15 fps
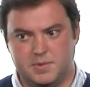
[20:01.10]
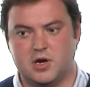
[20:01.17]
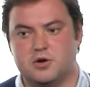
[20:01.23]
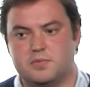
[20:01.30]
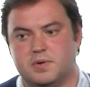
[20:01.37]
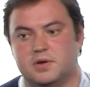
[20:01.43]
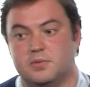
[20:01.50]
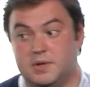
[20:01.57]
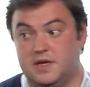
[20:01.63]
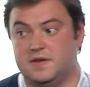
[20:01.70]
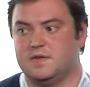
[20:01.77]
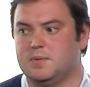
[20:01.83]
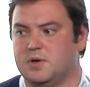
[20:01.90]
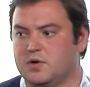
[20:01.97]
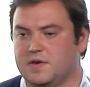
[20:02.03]
to be open and we
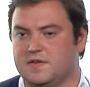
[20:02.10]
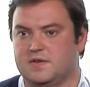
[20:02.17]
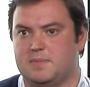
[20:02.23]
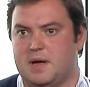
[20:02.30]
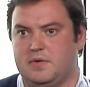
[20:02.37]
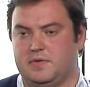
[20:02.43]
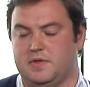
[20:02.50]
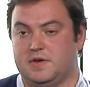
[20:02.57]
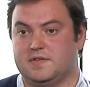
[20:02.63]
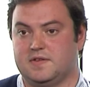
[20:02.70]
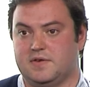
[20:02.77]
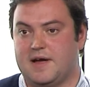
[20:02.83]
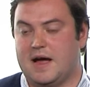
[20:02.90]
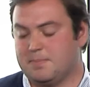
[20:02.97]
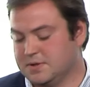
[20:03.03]
need to be honest about things
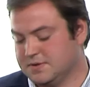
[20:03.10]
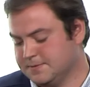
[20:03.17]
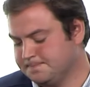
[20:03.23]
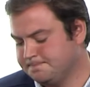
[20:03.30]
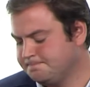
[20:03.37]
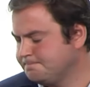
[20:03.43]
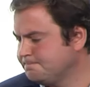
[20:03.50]
that have happened.